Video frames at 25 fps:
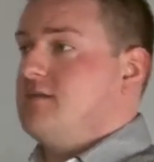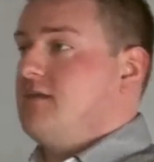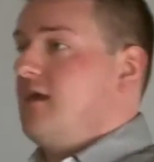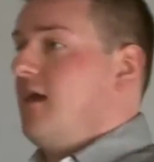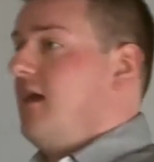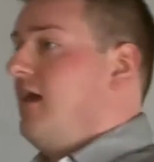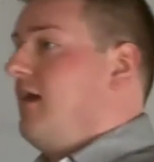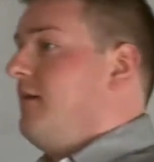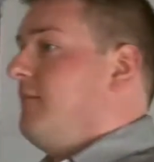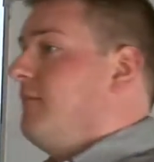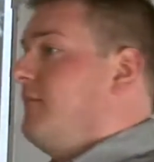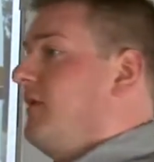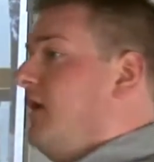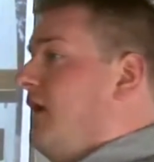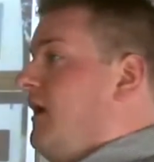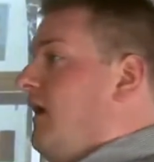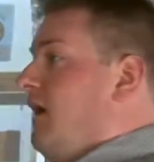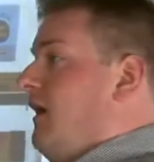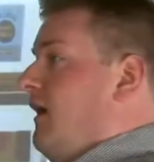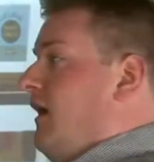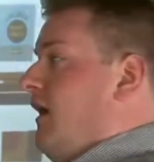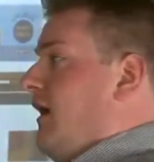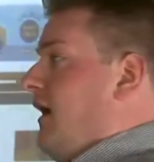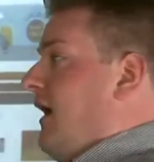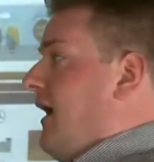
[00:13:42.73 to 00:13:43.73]
And
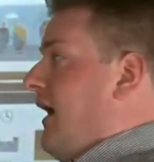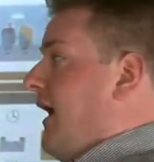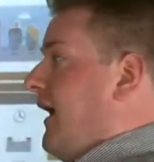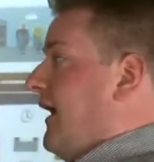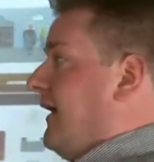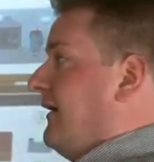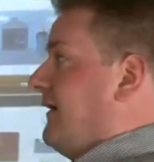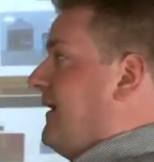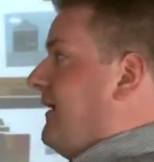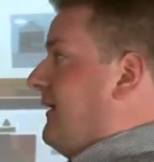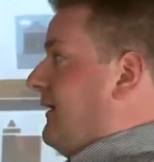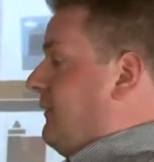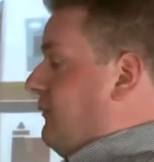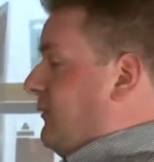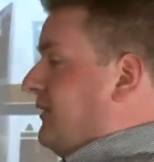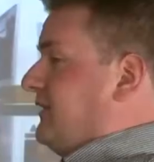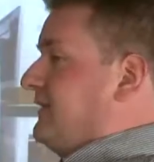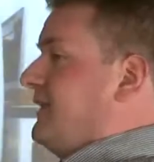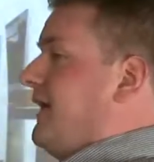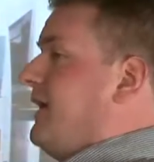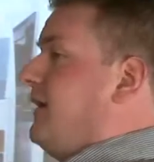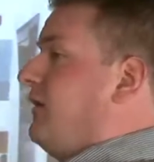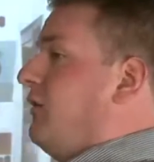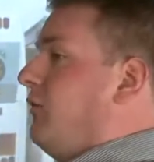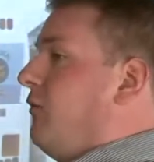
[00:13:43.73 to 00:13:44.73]
I think it will
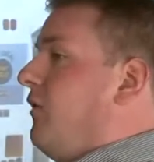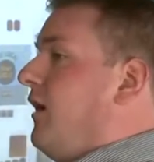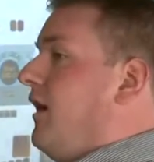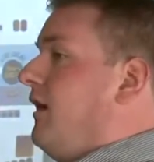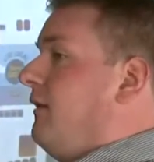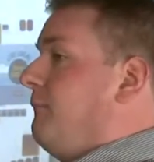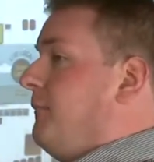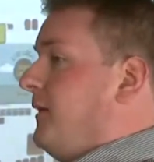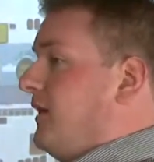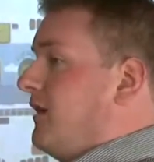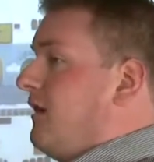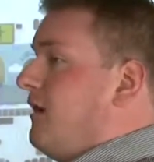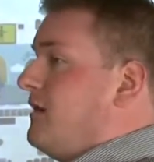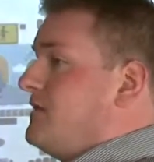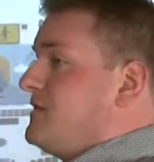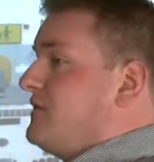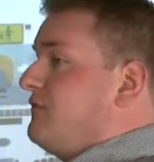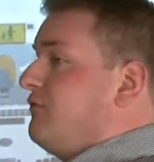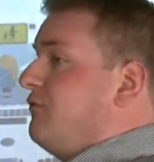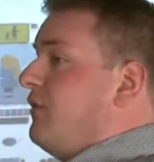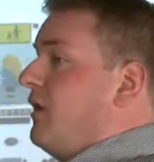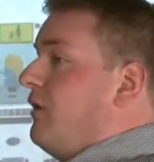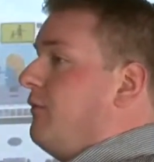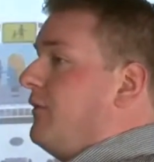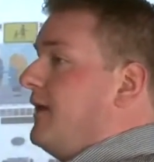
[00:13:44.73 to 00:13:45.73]
take a while because
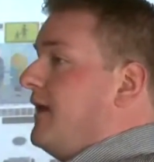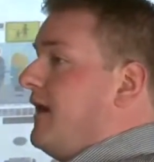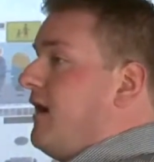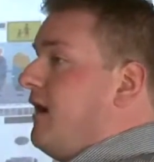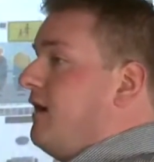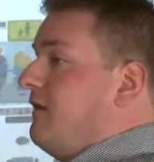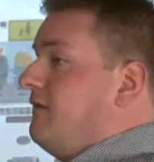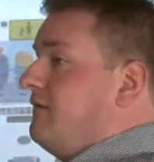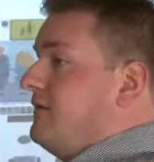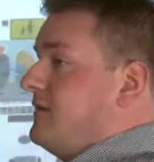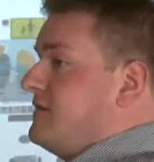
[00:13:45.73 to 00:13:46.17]
of where we are.